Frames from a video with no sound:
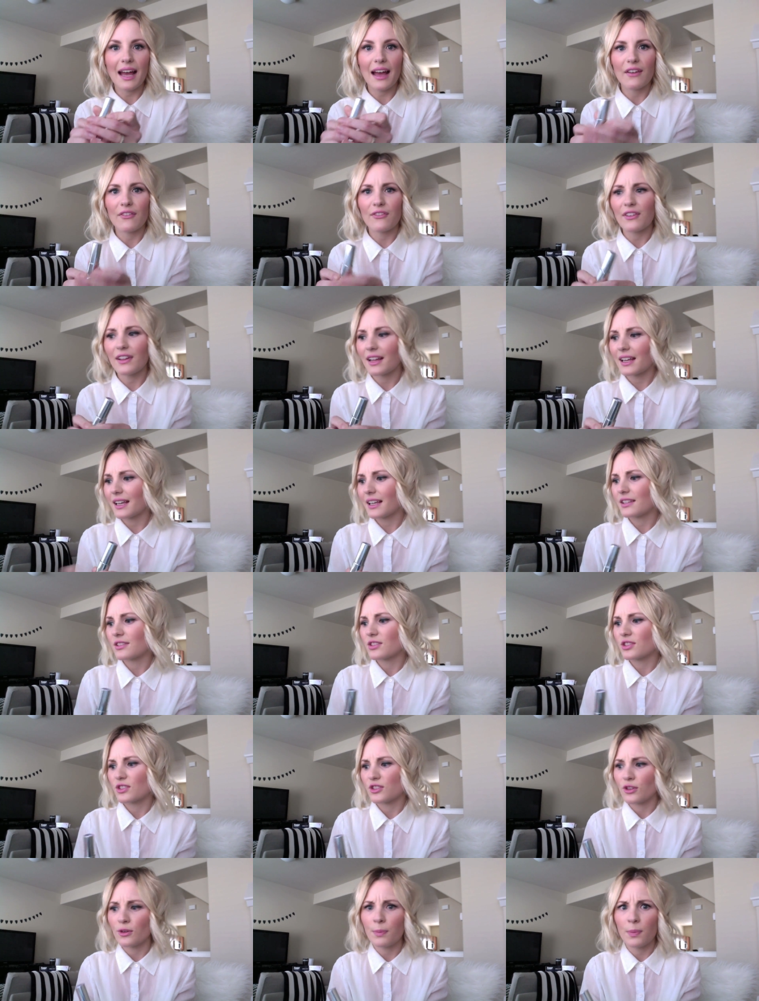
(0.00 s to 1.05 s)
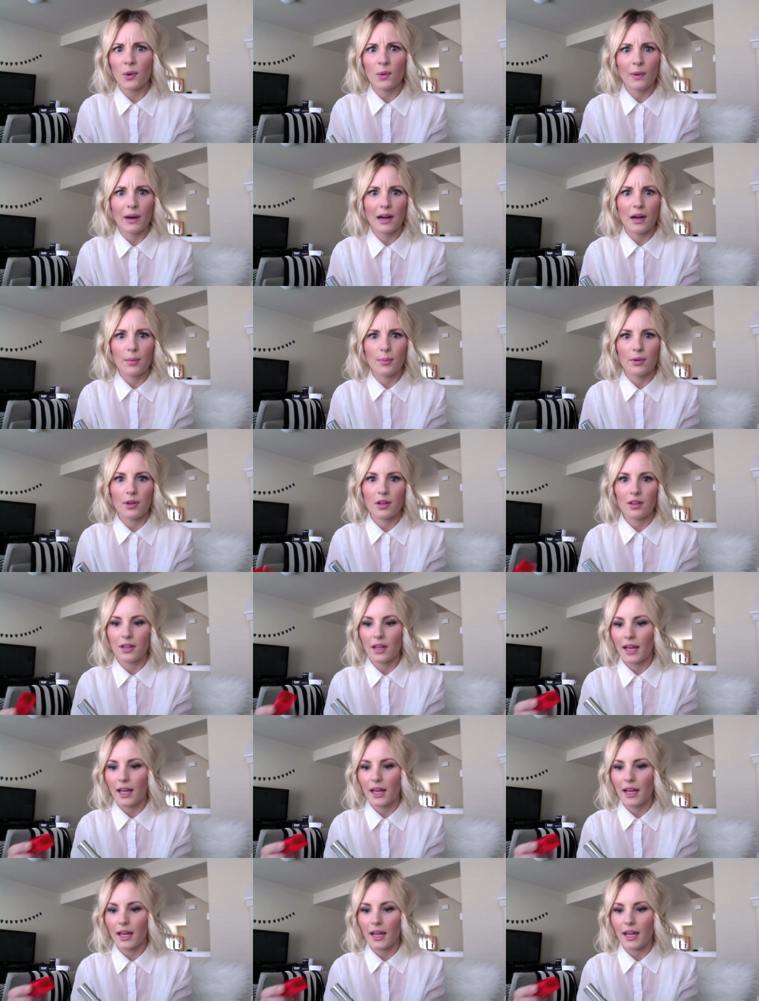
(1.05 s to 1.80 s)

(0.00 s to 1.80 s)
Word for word: I feel like it's super wearable.